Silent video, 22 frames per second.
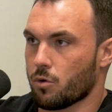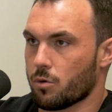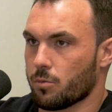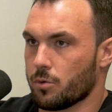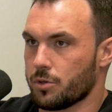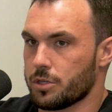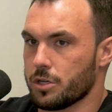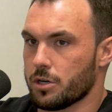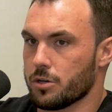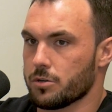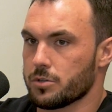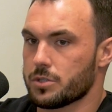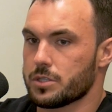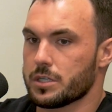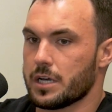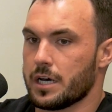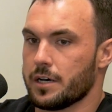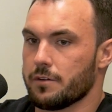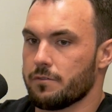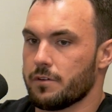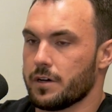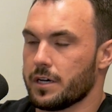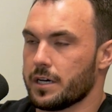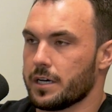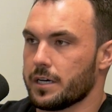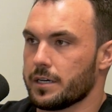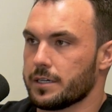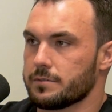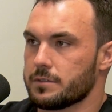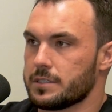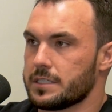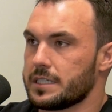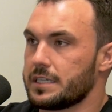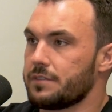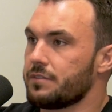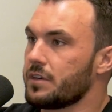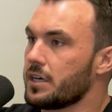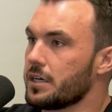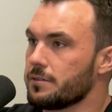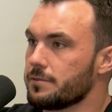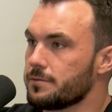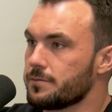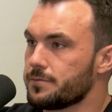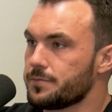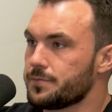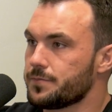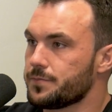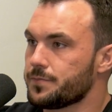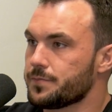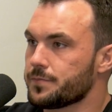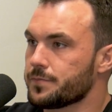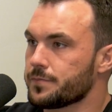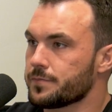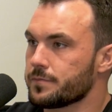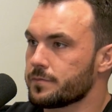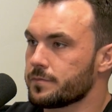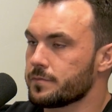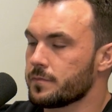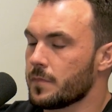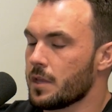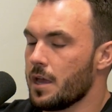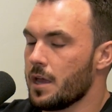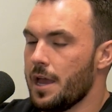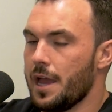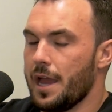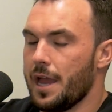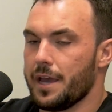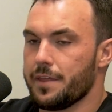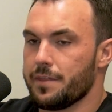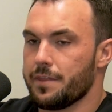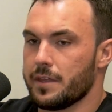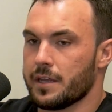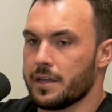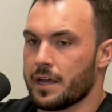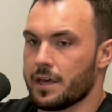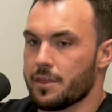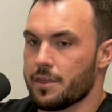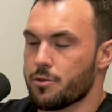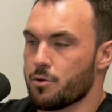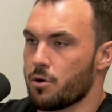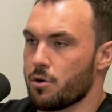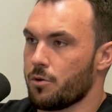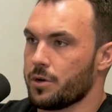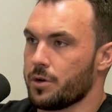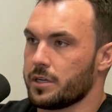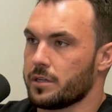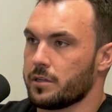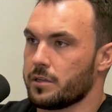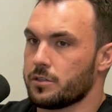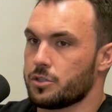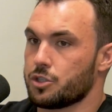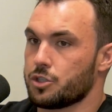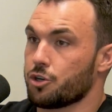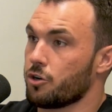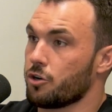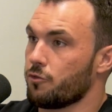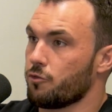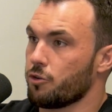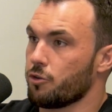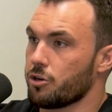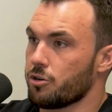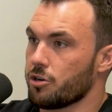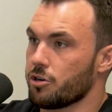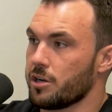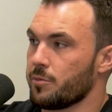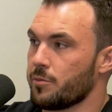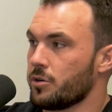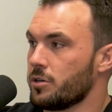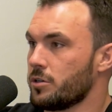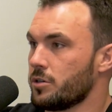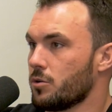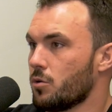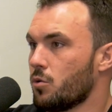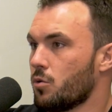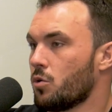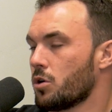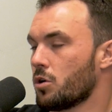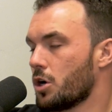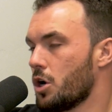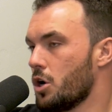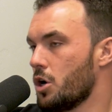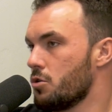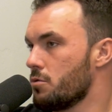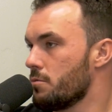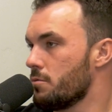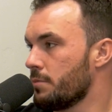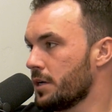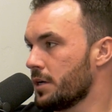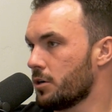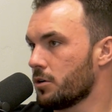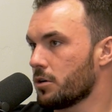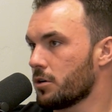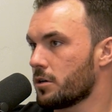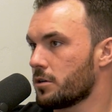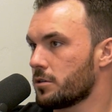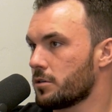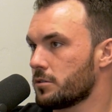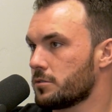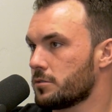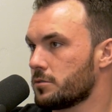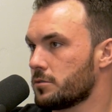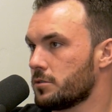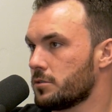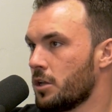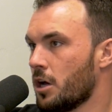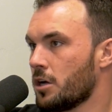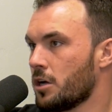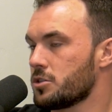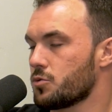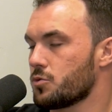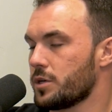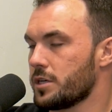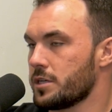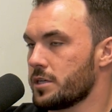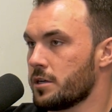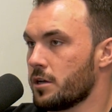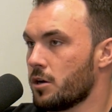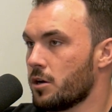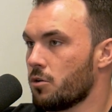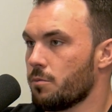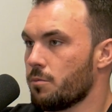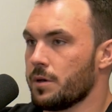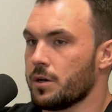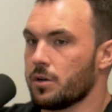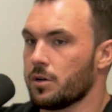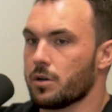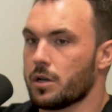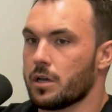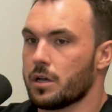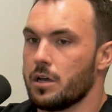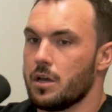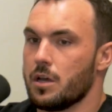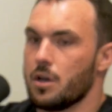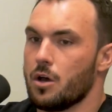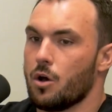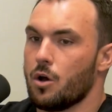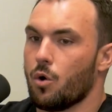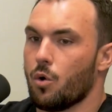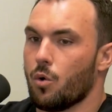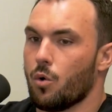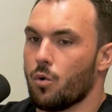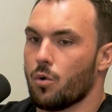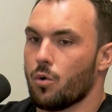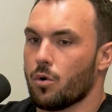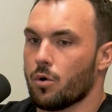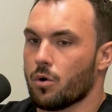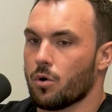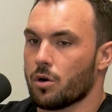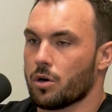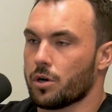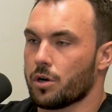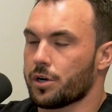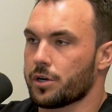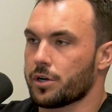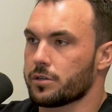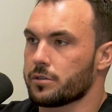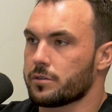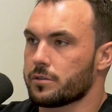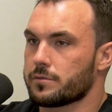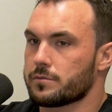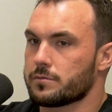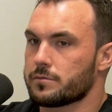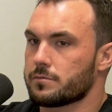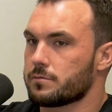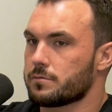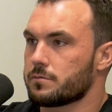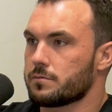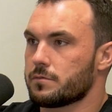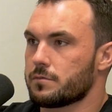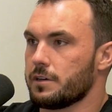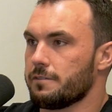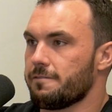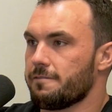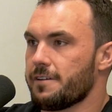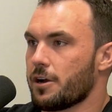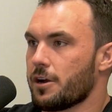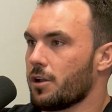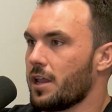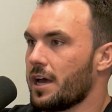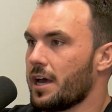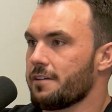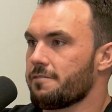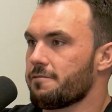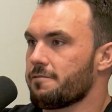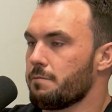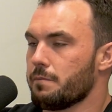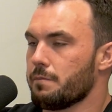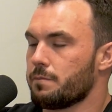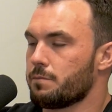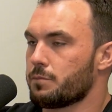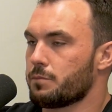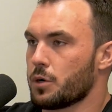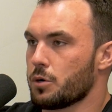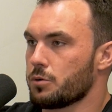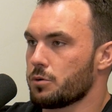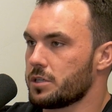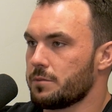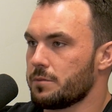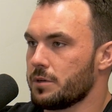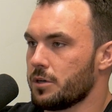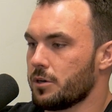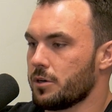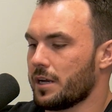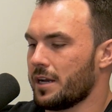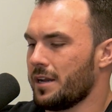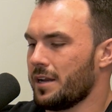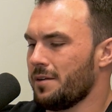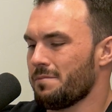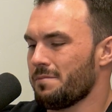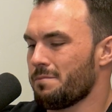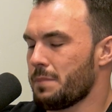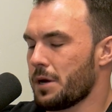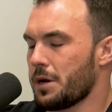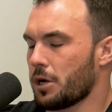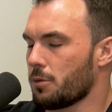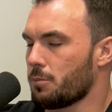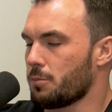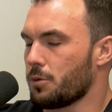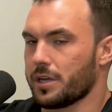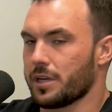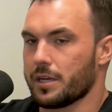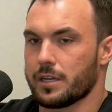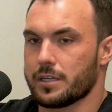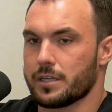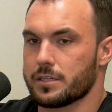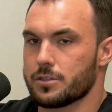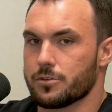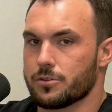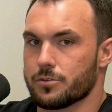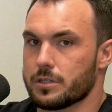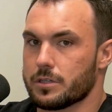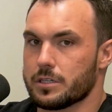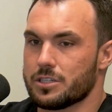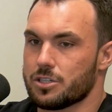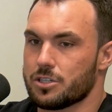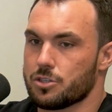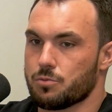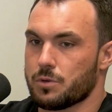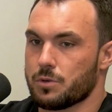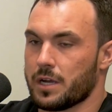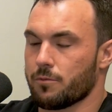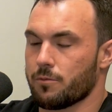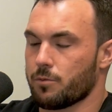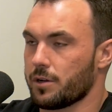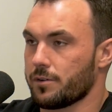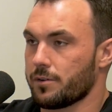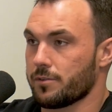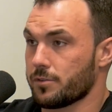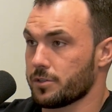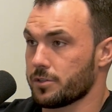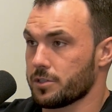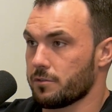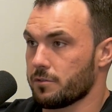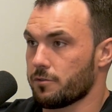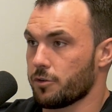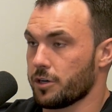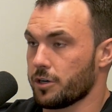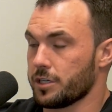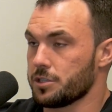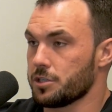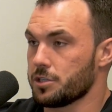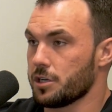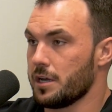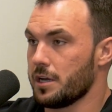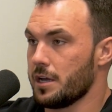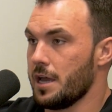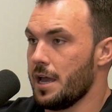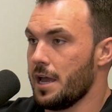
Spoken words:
normal dose of stevia. And then I throw in sugar-free creamer or oat milk, non-sweetened oat milk, or the Fairlife protein milk. And I'm barely putting any, so it's just kind of whatever's in the fridge.